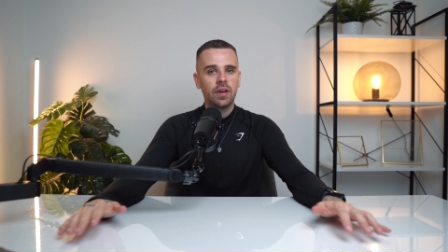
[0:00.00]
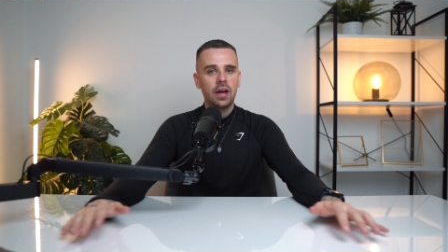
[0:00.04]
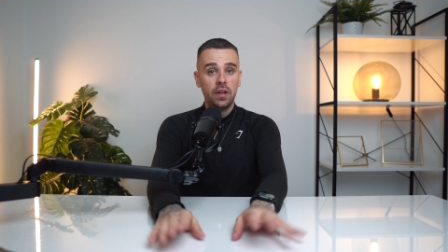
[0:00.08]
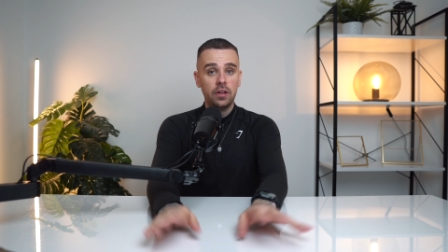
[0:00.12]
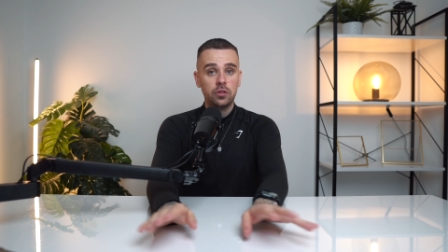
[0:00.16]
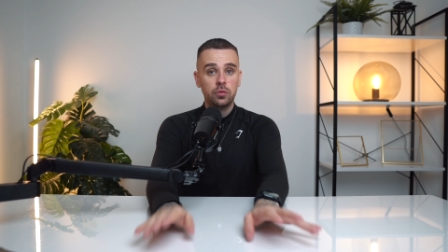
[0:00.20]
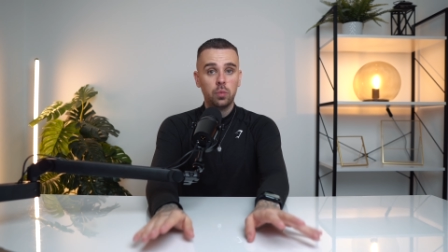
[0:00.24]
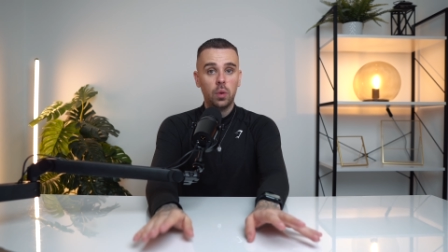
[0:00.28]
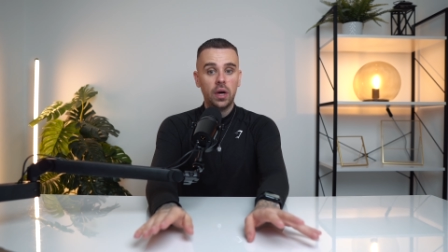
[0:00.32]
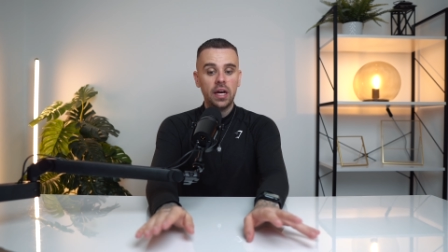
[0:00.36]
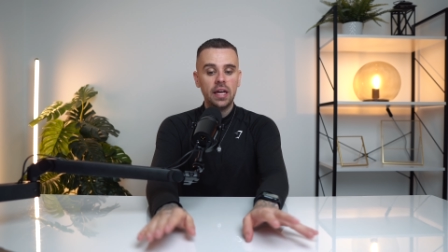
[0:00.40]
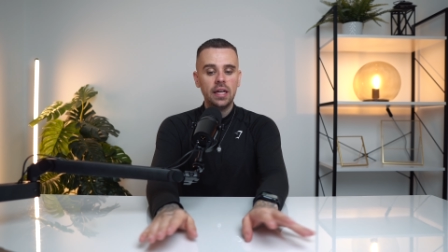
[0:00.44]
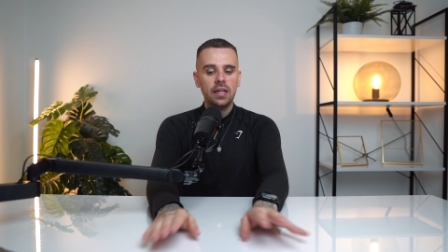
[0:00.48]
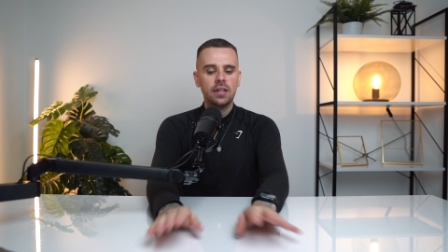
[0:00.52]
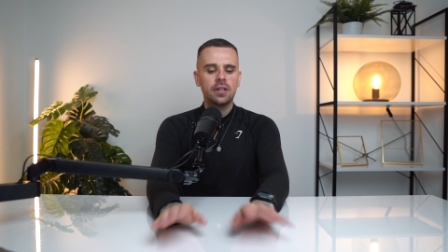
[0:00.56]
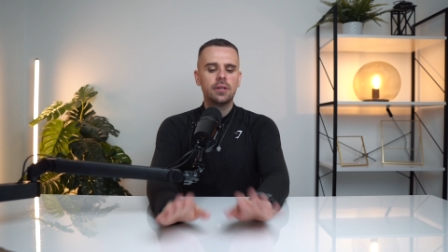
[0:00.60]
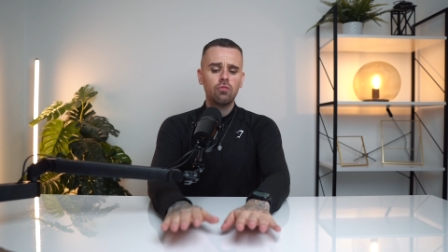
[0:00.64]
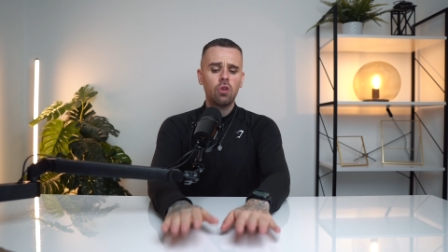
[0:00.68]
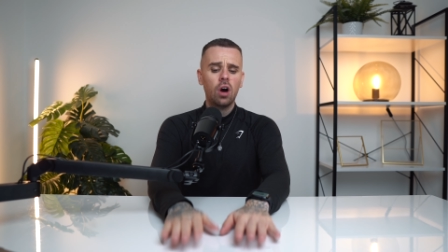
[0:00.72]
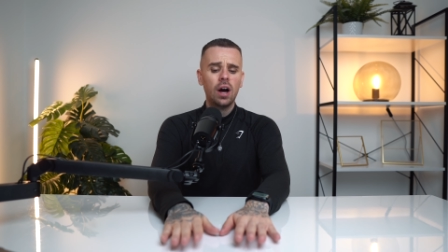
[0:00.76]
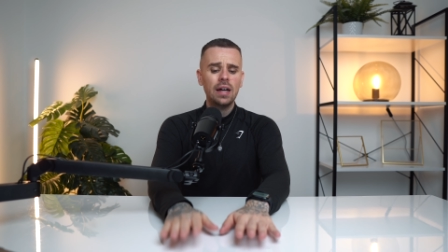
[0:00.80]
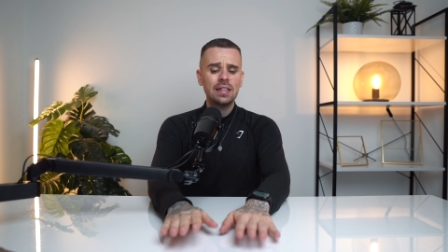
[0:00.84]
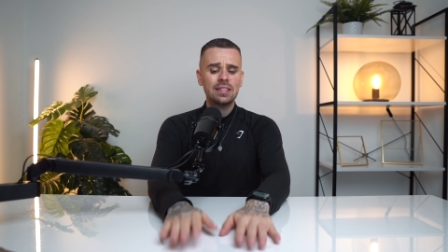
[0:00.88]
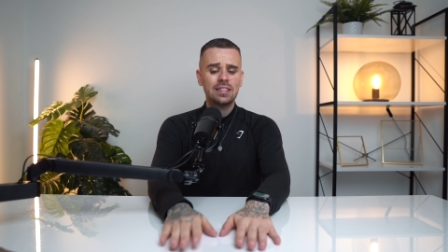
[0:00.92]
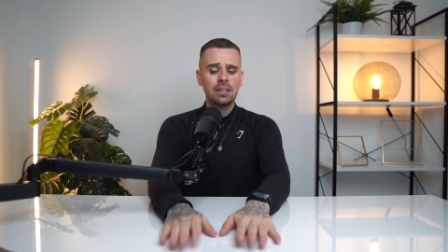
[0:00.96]
This week,
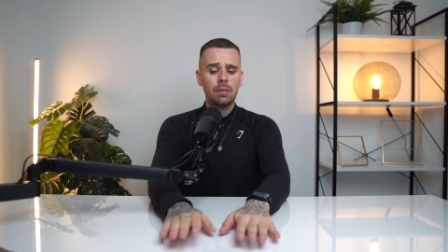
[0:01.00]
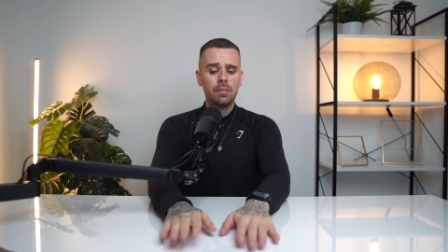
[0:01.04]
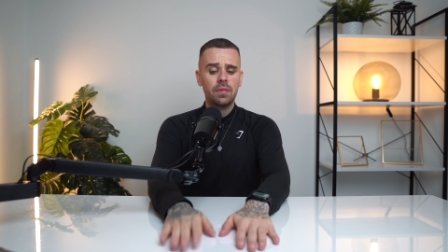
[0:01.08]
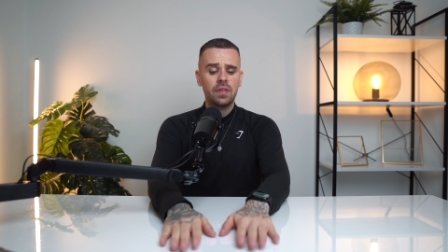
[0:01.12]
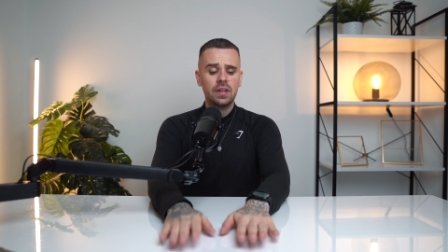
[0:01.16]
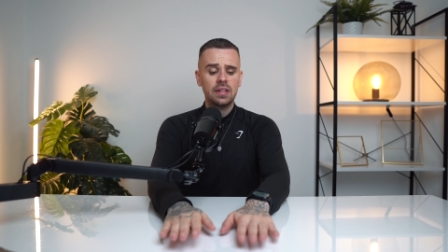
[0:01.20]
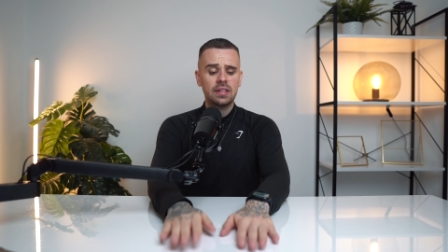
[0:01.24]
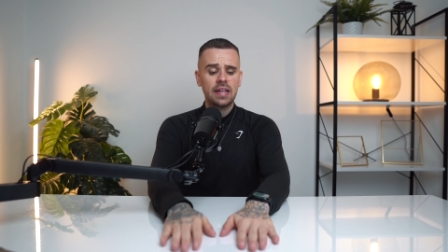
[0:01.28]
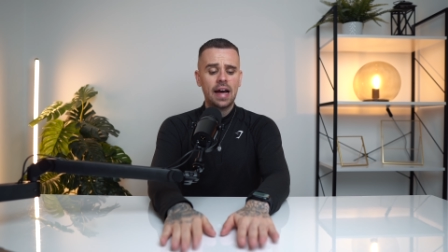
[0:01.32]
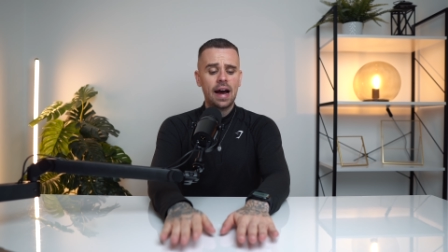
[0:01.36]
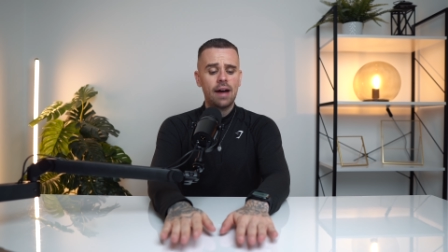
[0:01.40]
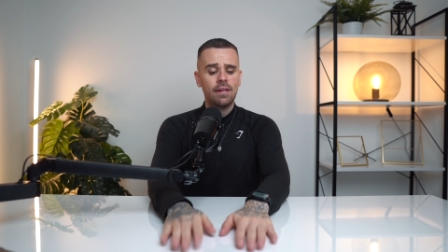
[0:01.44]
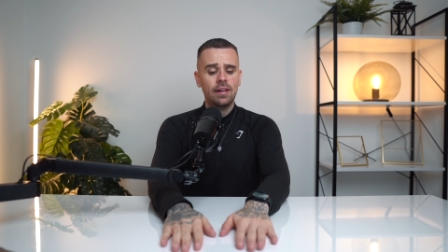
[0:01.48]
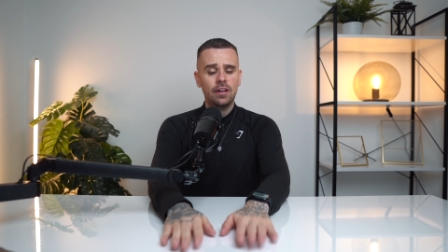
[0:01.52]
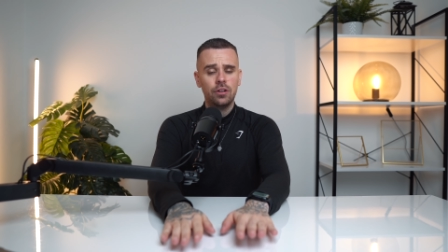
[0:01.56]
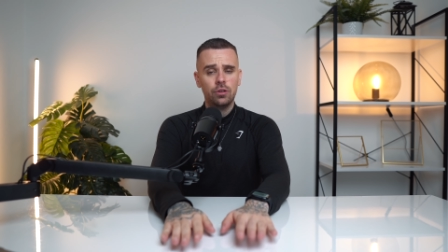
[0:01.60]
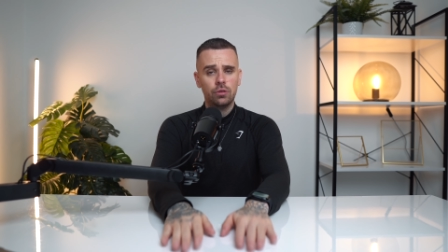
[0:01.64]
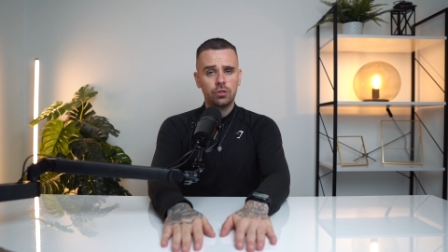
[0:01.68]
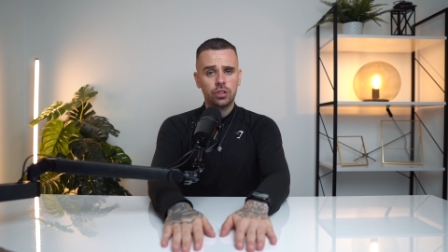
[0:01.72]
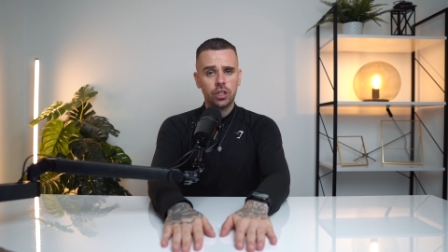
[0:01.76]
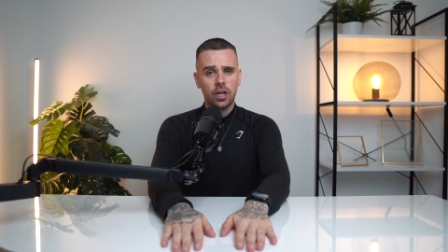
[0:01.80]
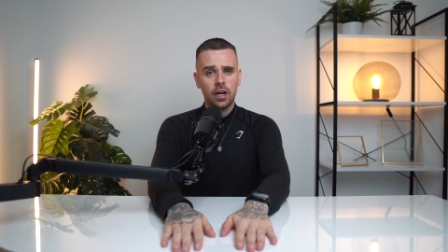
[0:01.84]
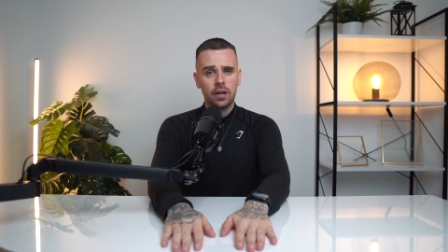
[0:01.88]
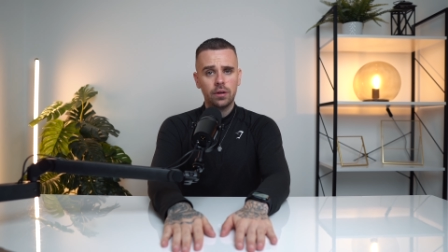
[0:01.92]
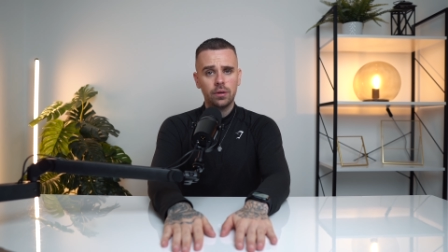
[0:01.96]
write something down in your
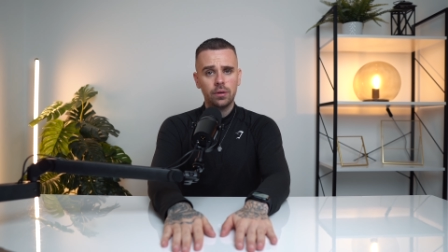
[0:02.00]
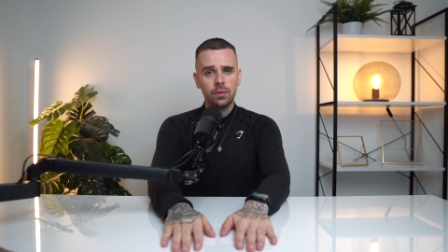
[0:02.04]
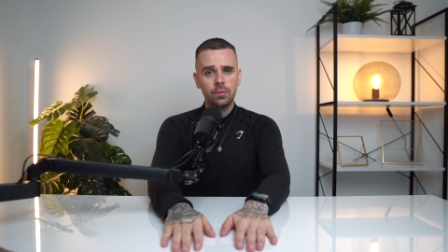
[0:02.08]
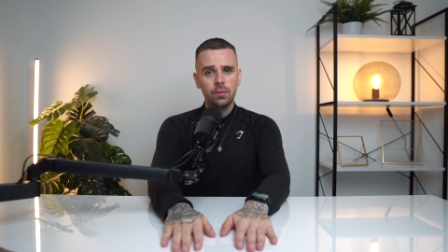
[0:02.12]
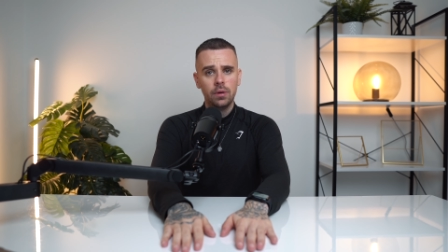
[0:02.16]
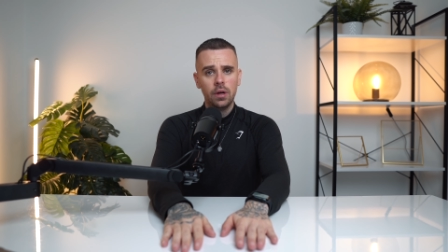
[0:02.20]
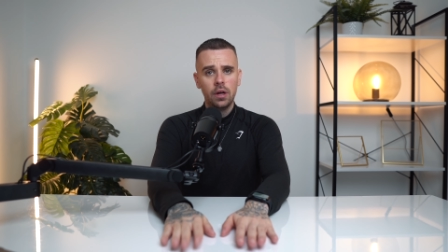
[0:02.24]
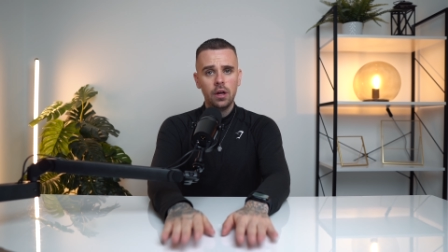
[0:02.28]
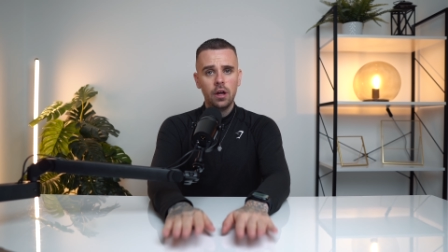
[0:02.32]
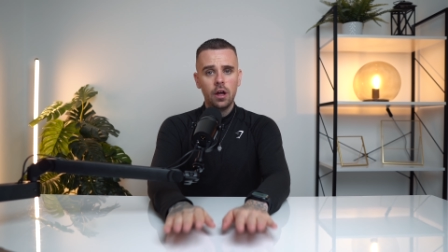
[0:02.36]
journal